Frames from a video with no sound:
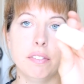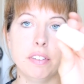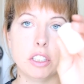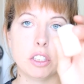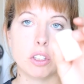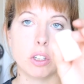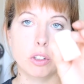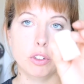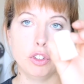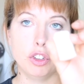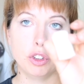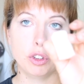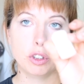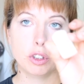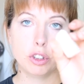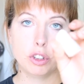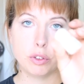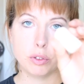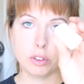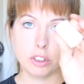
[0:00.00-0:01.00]
It's called
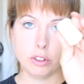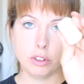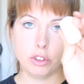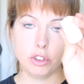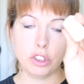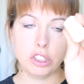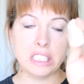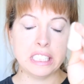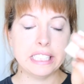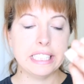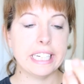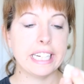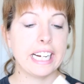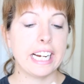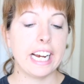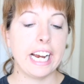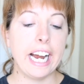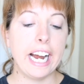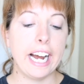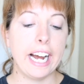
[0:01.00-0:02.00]
Jeweler's Rouge. You can get
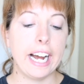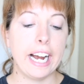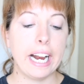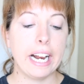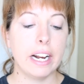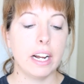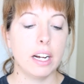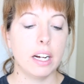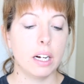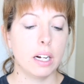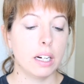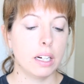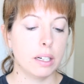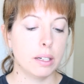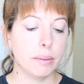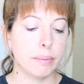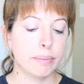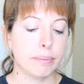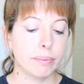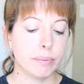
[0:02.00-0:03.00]
it at
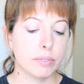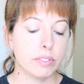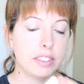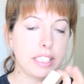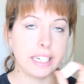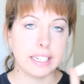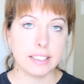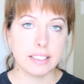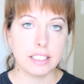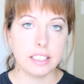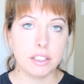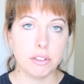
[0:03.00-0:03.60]
um, Tandy.